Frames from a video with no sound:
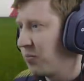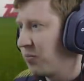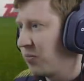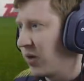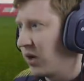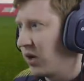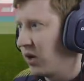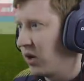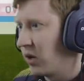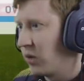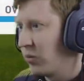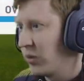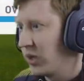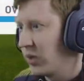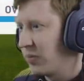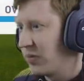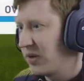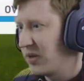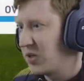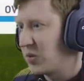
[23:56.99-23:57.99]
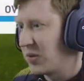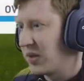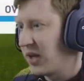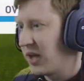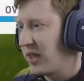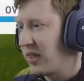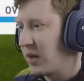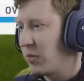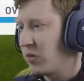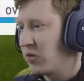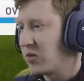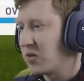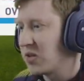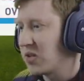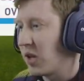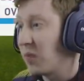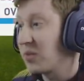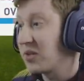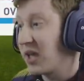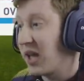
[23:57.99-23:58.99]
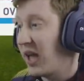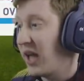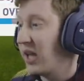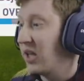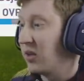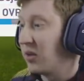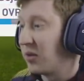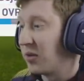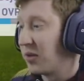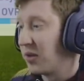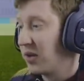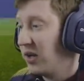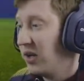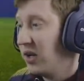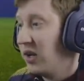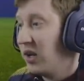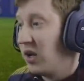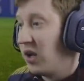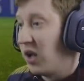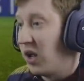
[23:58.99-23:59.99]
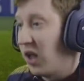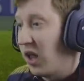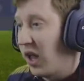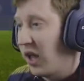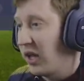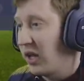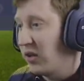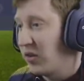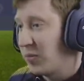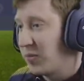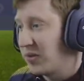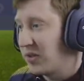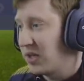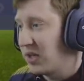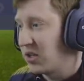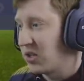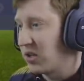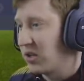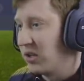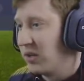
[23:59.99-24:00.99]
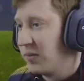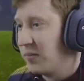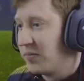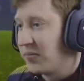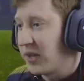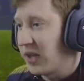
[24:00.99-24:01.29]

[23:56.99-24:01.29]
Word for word: But I'm really pleased with that, and that moves us up to eighth. Eighth position.